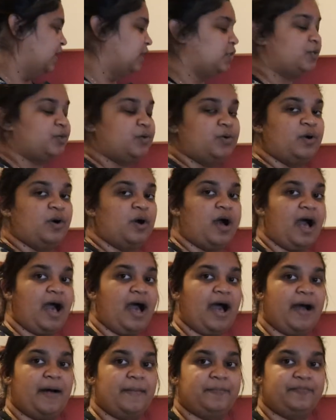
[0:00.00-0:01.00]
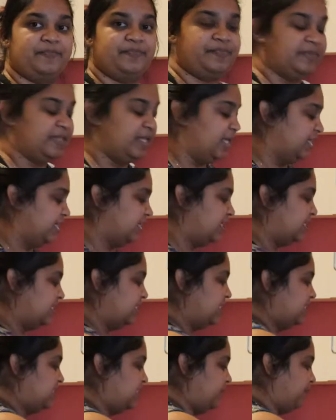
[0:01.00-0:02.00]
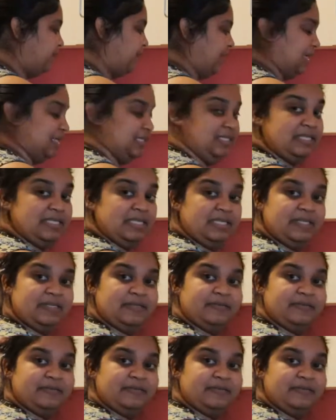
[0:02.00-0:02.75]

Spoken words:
So this is the pot,